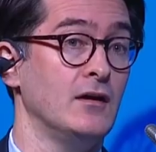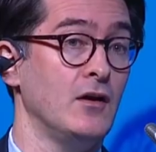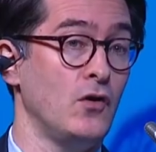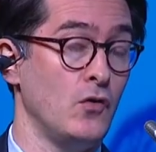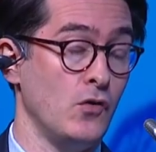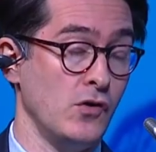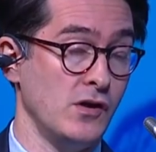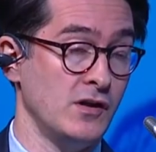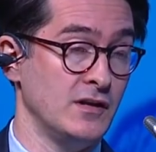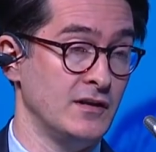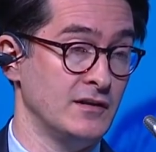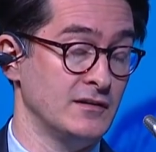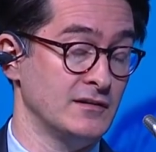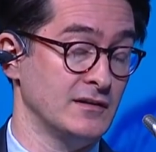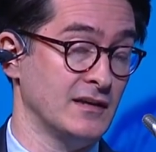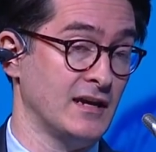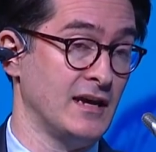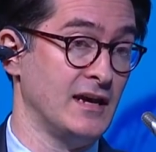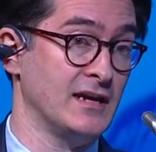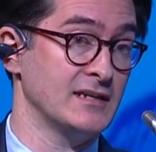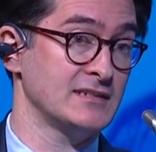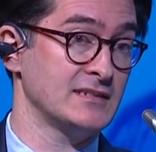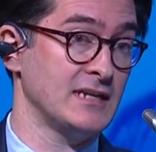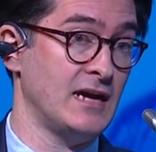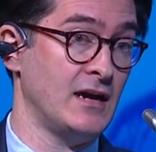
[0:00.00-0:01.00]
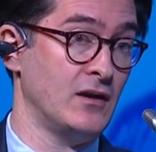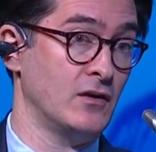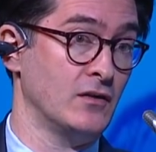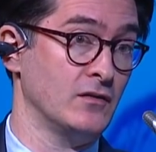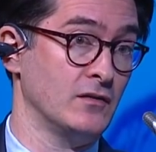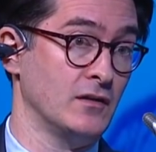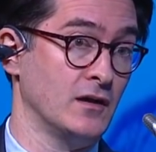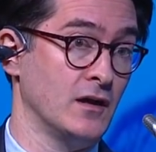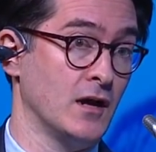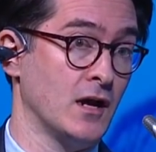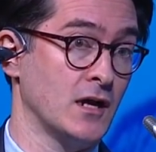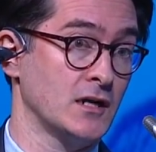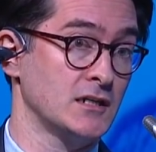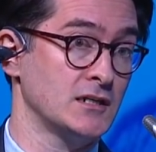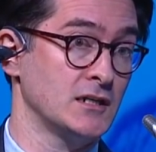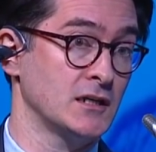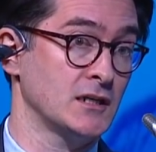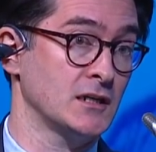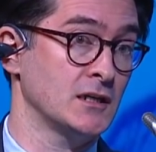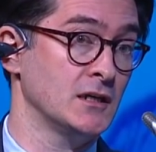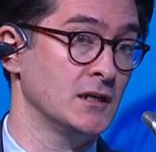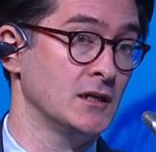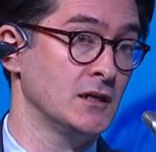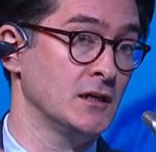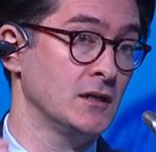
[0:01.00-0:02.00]
oil and gas out of the
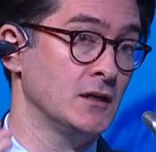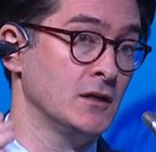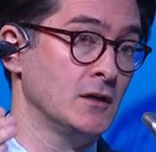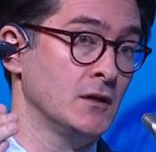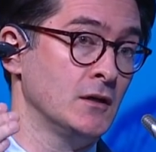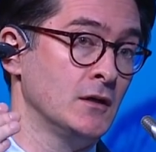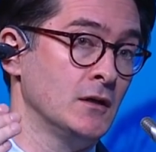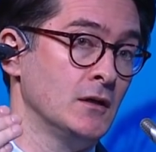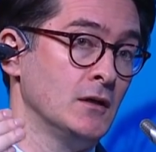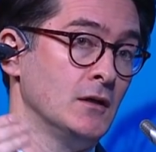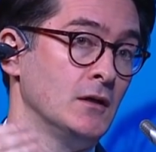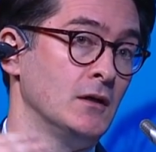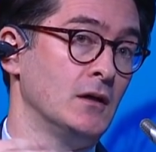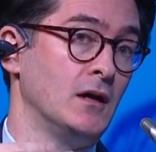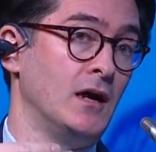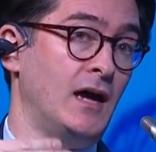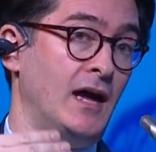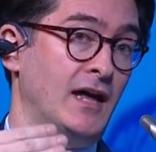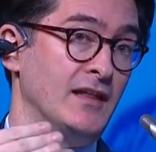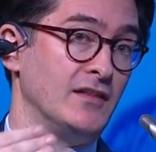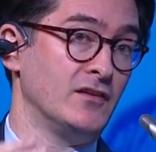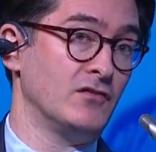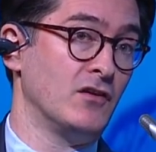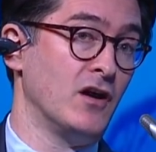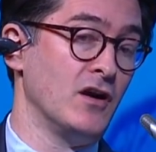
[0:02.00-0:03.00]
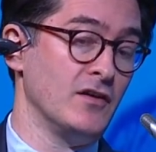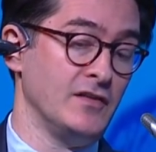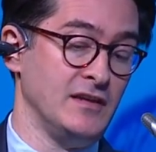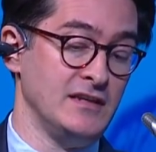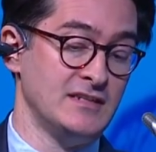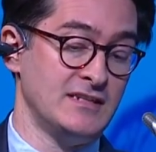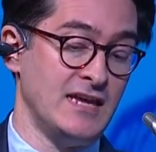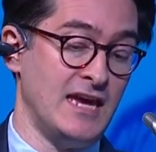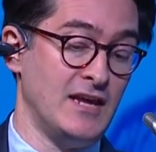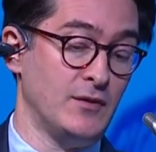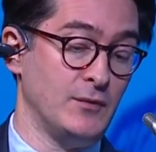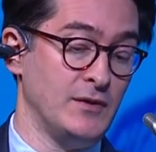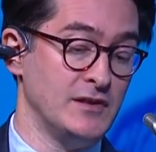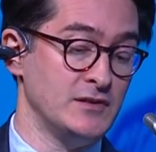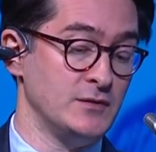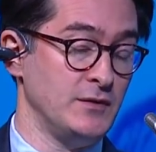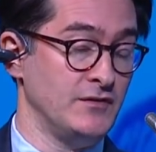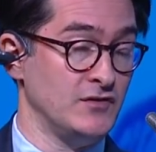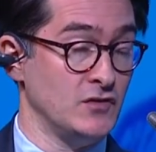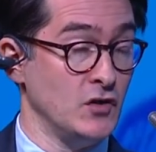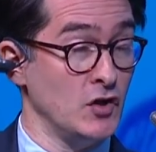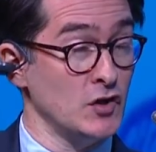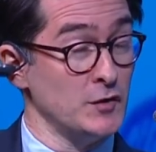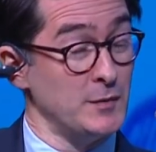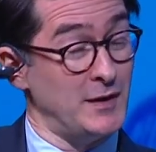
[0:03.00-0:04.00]
Arctic, and there are these headwinds
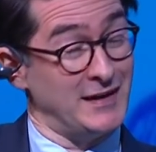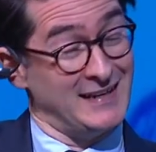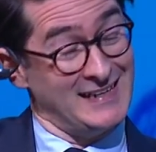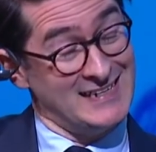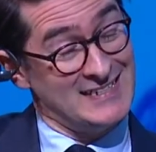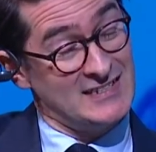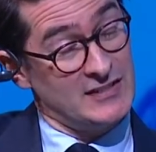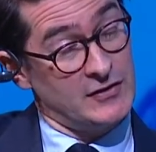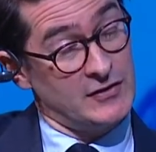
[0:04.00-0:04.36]
we've talked about. Is